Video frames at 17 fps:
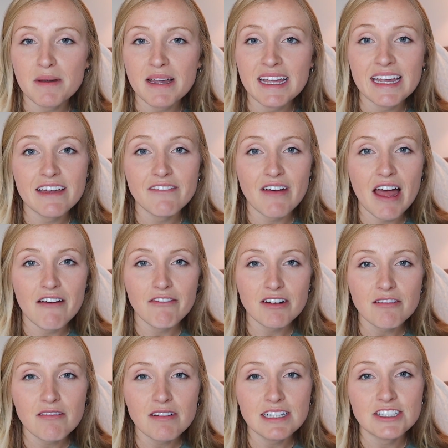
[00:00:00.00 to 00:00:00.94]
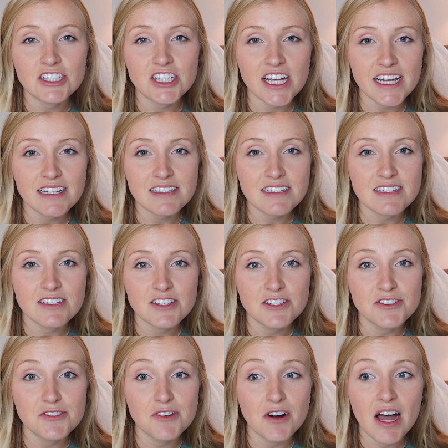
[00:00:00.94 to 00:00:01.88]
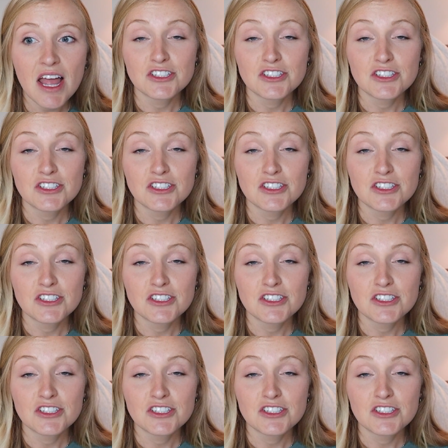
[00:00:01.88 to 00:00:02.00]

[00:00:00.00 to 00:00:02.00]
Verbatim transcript: and give everyone a chance to